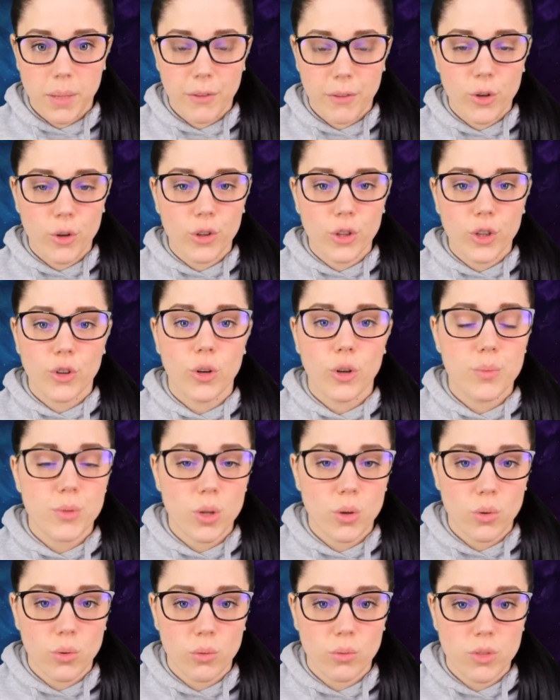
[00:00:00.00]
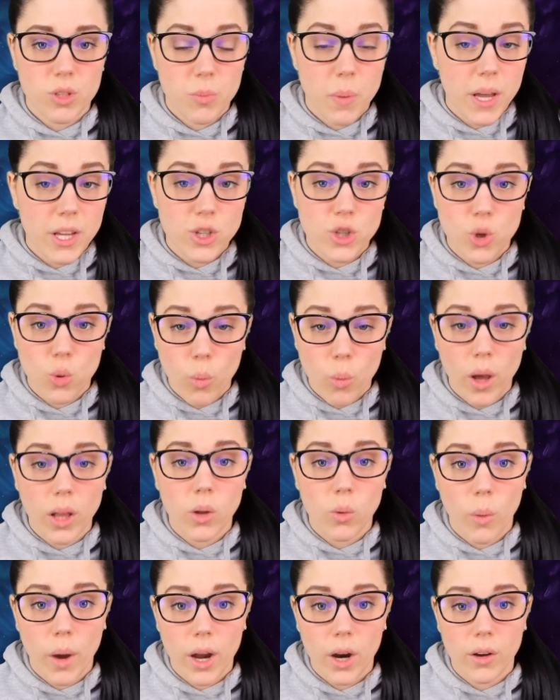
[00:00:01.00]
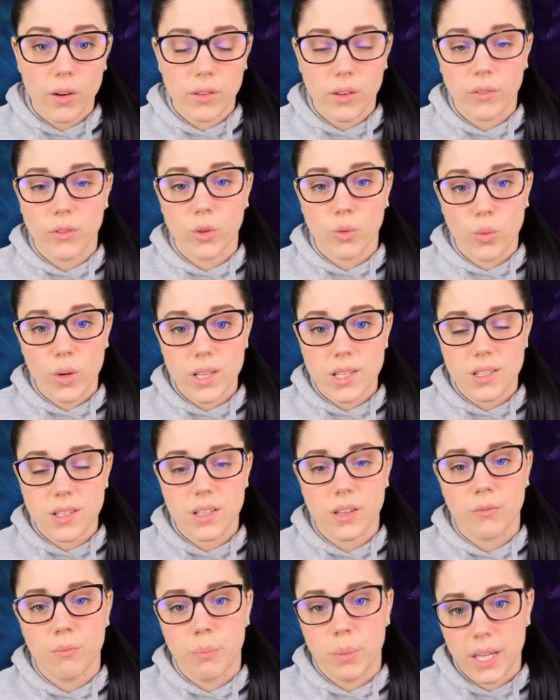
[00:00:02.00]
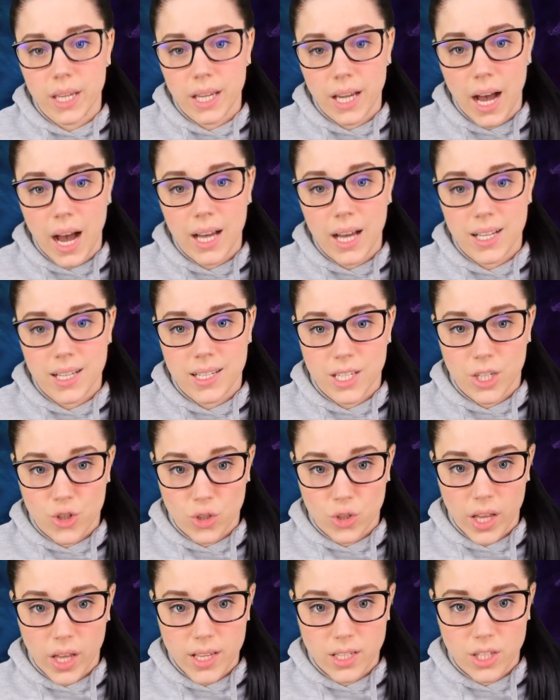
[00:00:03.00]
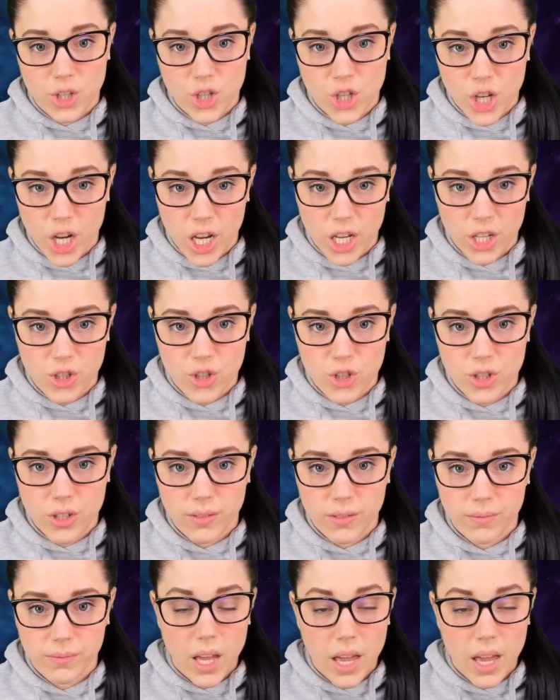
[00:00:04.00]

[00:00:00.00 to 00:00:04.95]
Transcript: If you're in the crypto space, you're well aware of the risks of being on a centralized exchange.